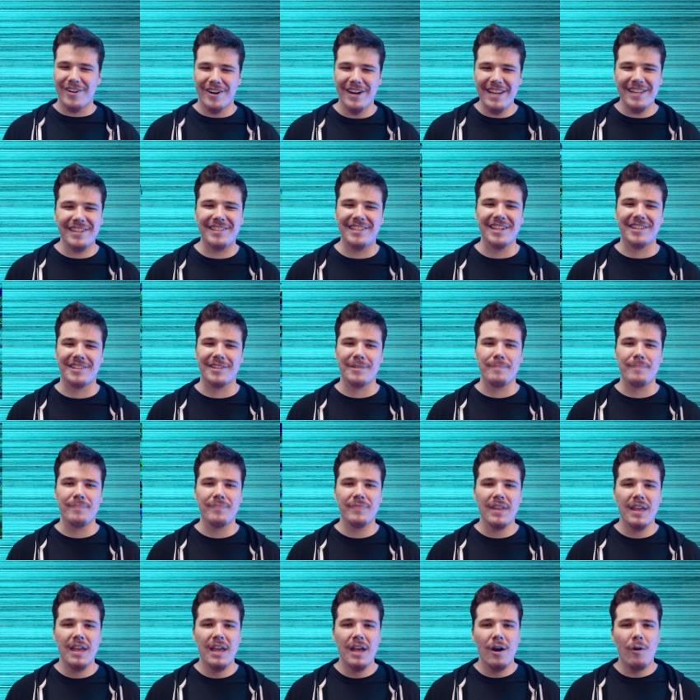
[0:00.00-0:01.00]
criticism.
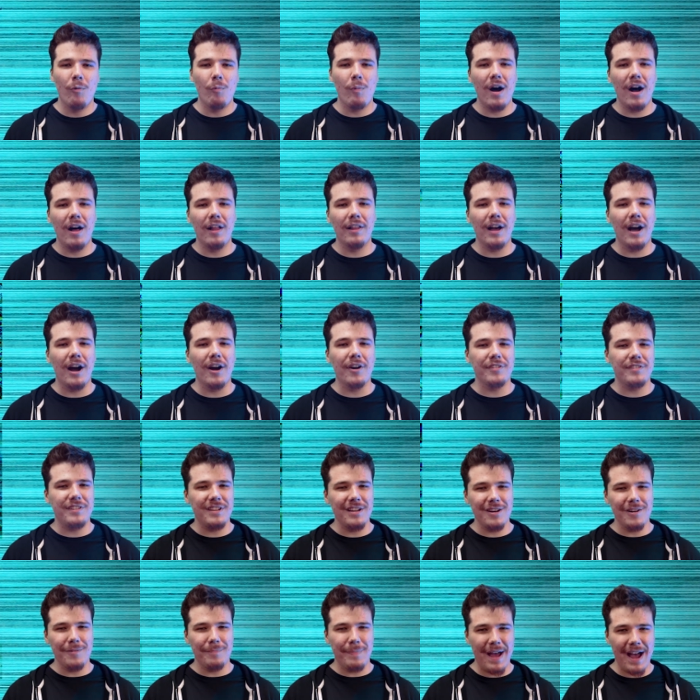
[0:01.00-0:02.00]
While our
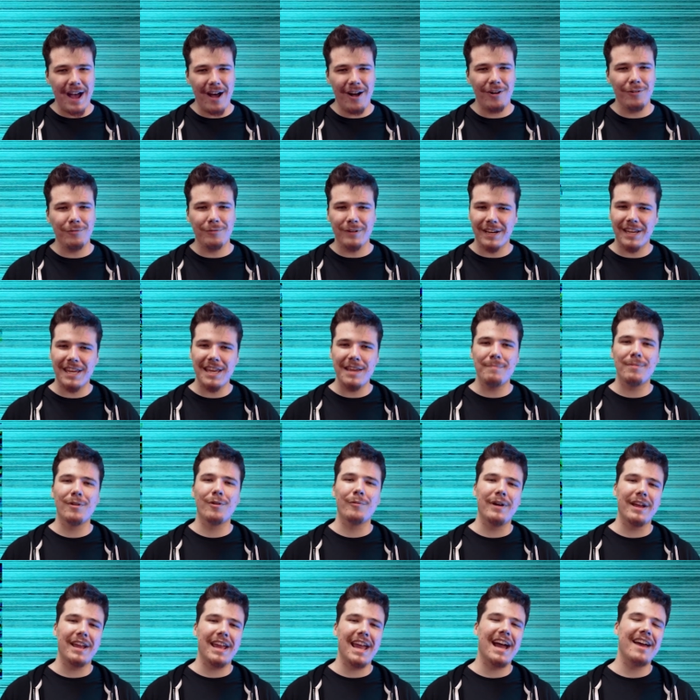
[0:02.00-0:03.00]
dear pal Ricky
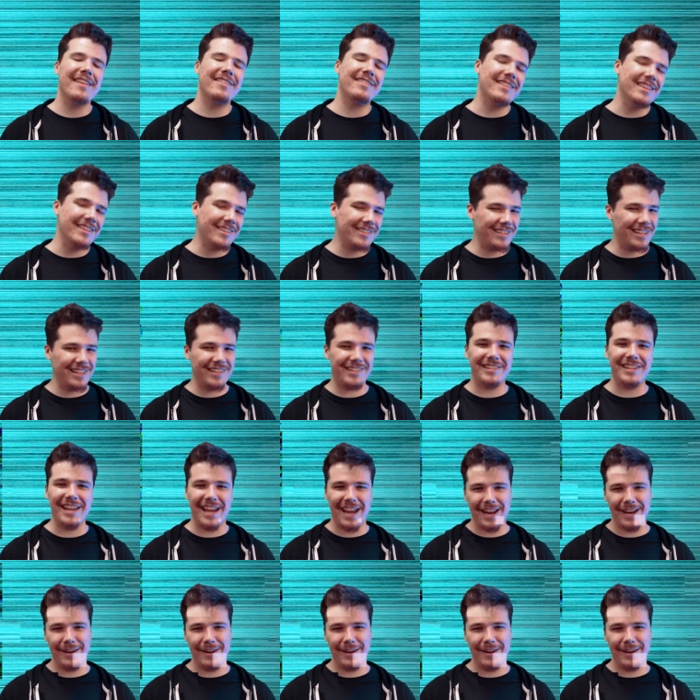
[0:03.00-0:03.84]
Berwick had this to say.